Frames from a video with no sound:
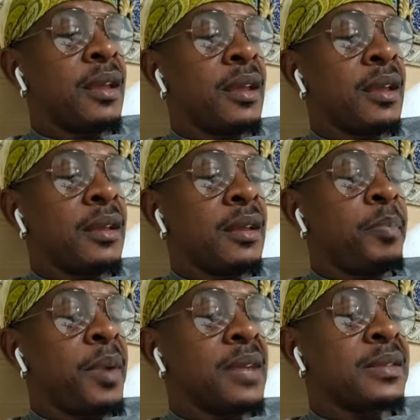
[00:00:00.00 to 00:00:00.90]
the
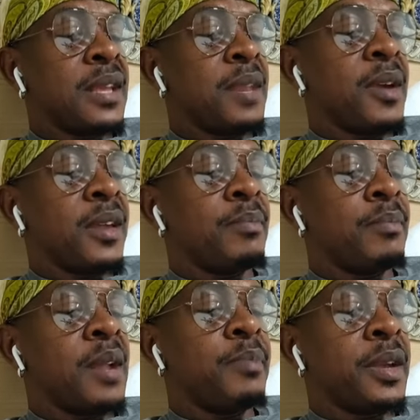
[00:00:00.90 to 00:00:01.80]
pastor, they might get
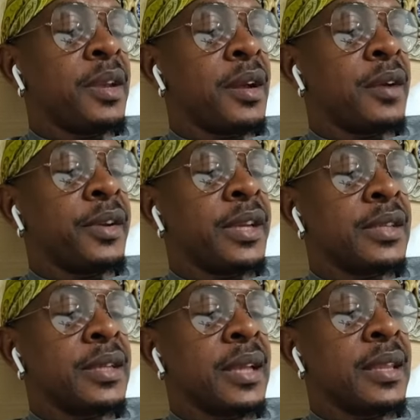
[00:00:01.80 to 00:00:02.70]
mad from the congregation
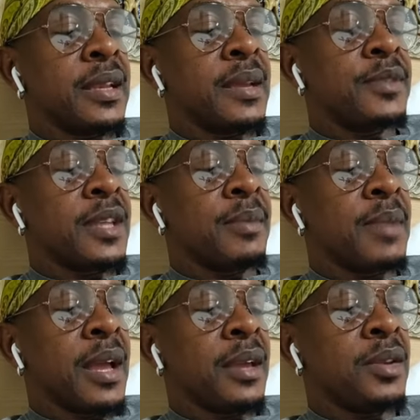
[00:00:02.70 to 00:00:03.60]
and tell them, say, they're not
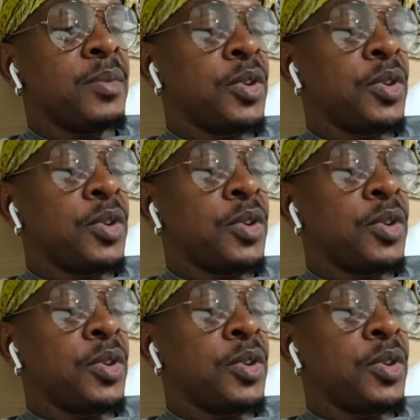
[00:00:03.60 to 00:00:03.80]
giving money.